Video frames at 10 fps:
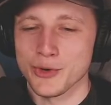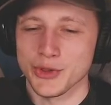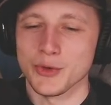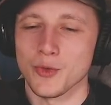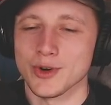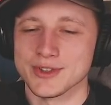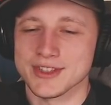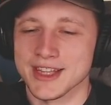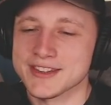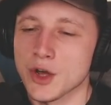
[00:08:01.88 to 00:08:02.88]
than the words,
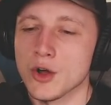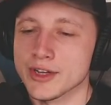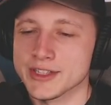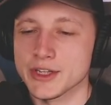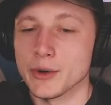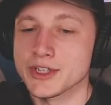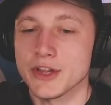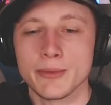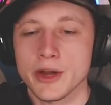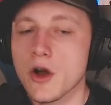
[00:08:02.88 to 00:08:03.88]
let's all get to know each
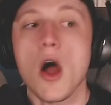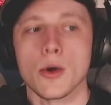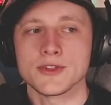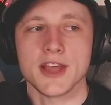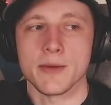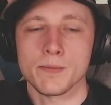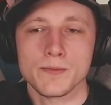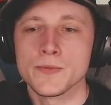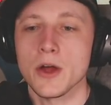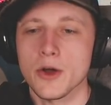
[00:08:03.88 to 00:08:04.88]
other better. Oh, same.
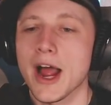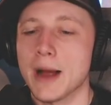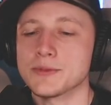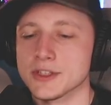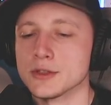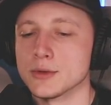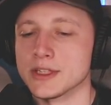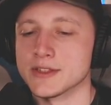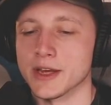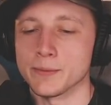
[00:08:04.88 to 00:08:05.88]
No, no, absolutely
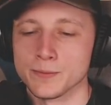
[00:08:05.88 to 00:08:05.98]
same.